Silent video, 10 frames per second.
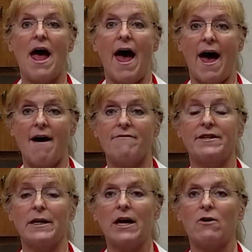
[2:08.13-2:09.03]
have
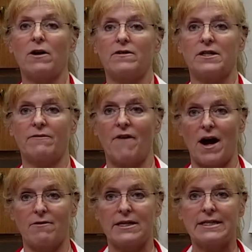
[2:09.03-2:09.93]
and carry this
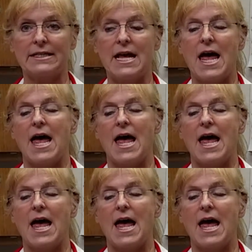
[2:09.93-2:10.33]
virus.